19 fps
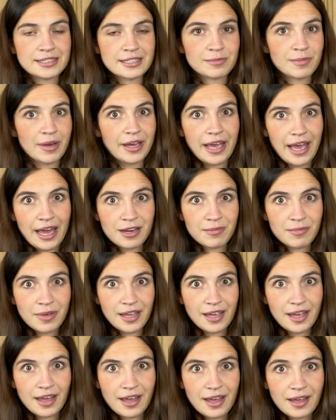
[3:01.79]
is my enemy
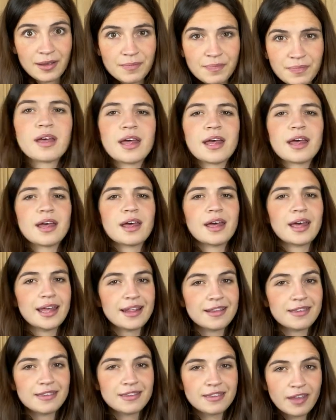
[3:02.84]
here. It
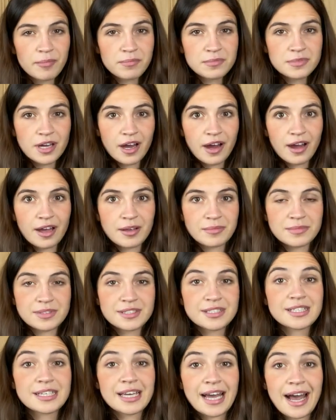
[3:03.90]
sometimes
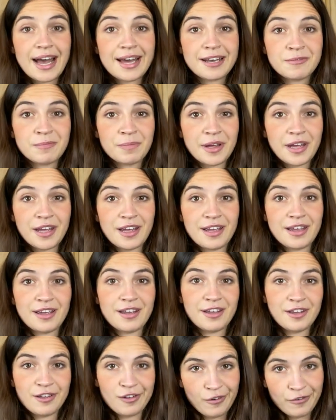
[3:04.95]
can be
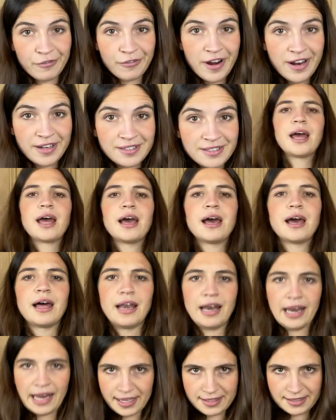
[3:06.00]
your friend.
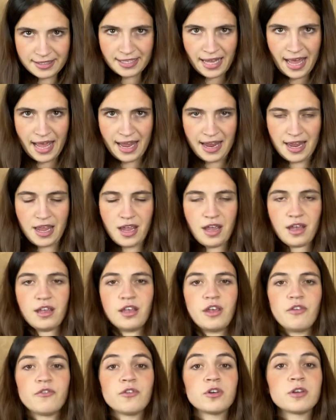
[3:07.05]
Let's say
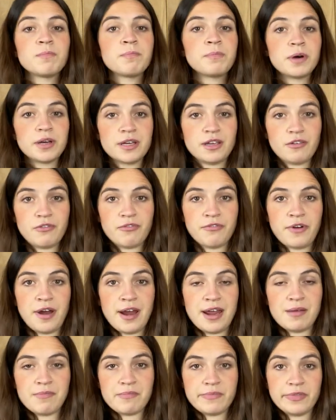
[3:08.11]
you've got a bike
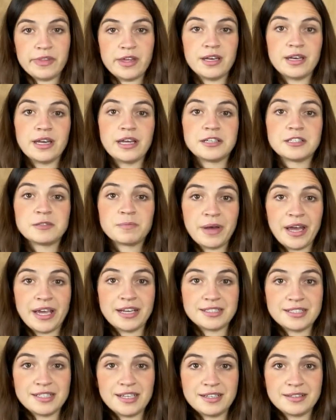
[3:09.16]
frame that needs
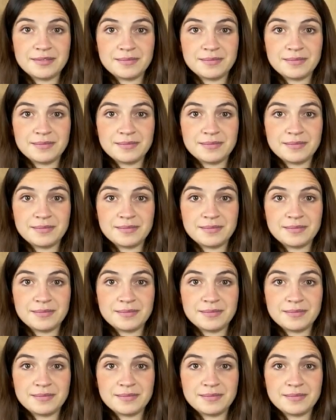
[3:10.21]
painting.